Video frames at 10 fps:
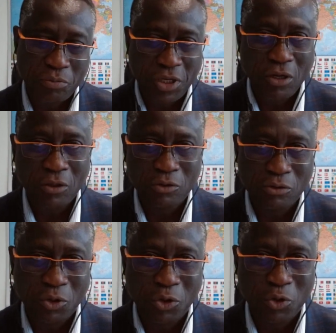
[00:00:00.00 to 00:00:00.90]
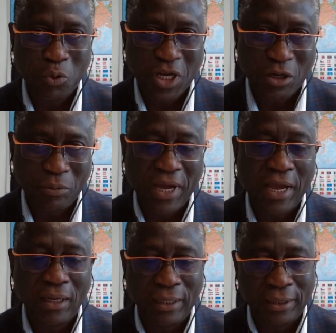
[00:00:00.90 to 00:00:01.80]
belongs to those who wake up
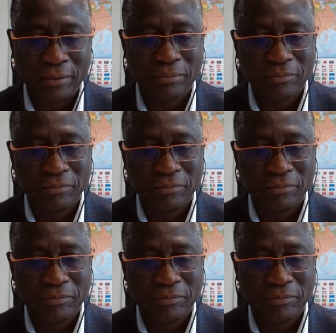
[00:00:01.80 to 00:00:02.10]
earlier.